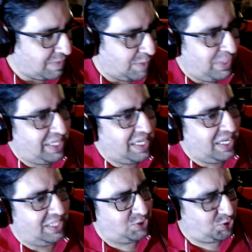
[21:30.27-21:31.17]
bringing
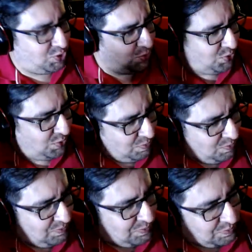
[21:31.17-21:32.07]
us to
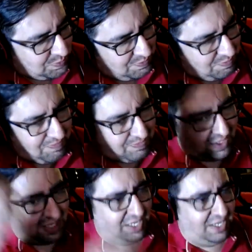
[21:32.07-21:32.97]

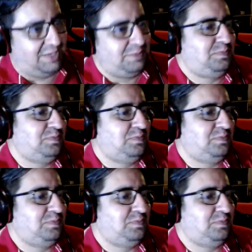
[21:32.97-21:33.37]
uh,